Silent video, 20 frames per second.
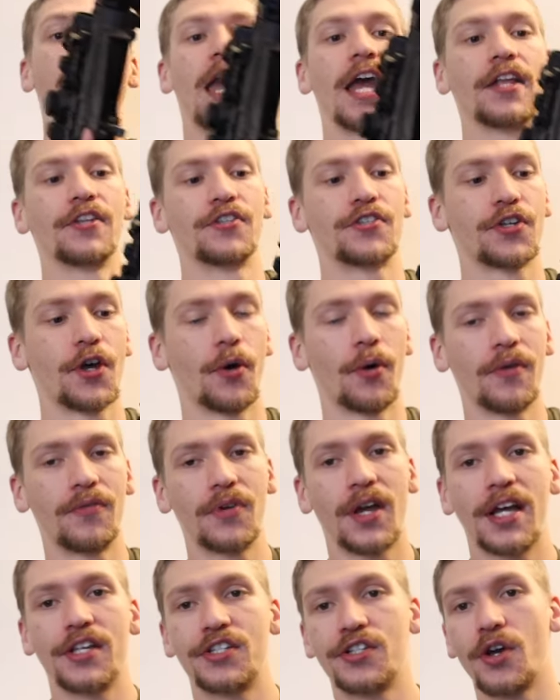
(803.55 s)
And so if
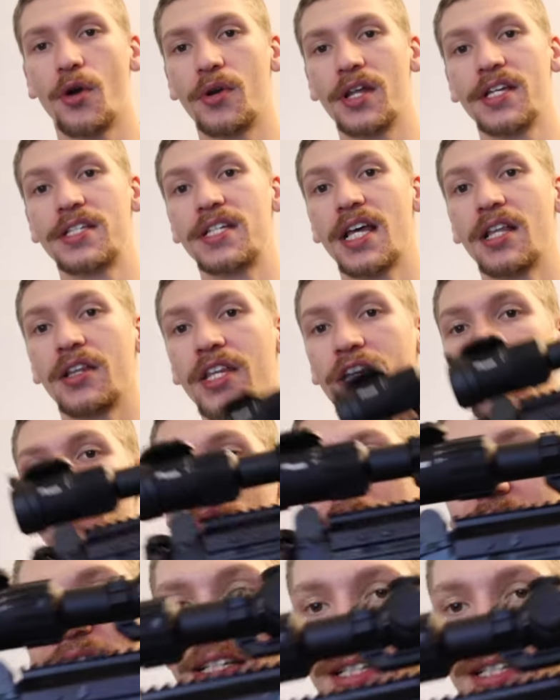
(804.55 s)
you guys notice, at least with the